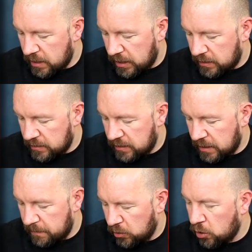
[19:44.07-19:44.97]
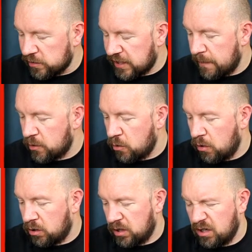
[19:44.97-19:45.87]
and um, a long time ago
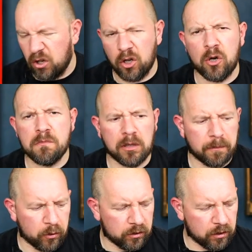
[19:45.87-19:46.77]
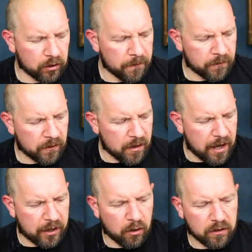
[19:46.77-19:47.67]
on a, on a Humble Bundle,
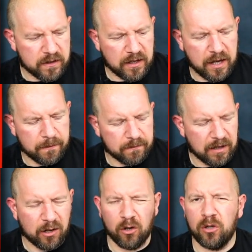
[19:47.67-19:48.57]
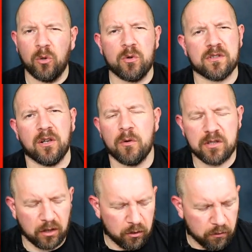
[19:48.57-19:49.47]
I got um, I got loads and
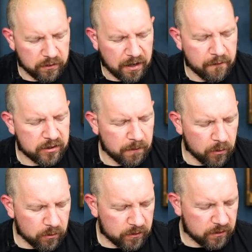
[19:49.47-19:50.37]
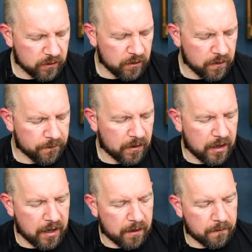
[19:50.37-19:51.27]
loads of the Horus Heresy books,
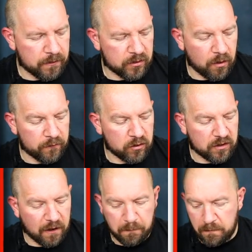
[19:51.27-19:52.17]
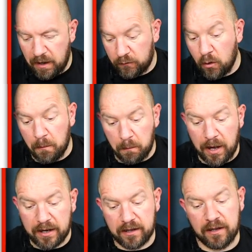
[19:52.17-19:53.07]
um, so I've just I've I've gone
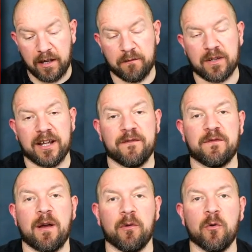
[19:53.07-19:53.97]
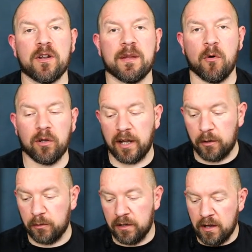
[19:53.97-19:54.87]
back. I've kind of downloaded them all
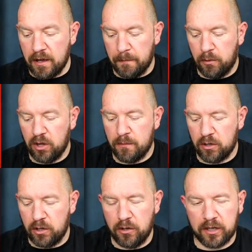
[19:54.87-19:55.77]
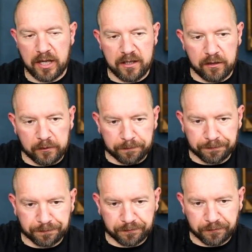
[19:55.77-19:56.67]
now and put them onto her Kindle,
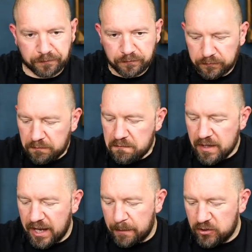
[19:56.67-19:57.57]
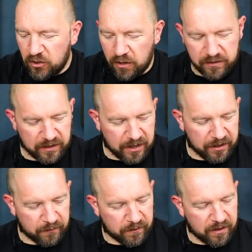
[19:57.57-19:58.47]
and I'm starting to
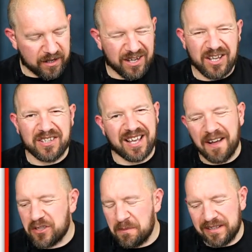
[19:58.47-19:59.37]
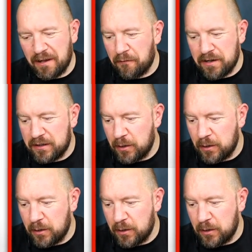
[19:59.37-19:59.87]
kind of to have something different to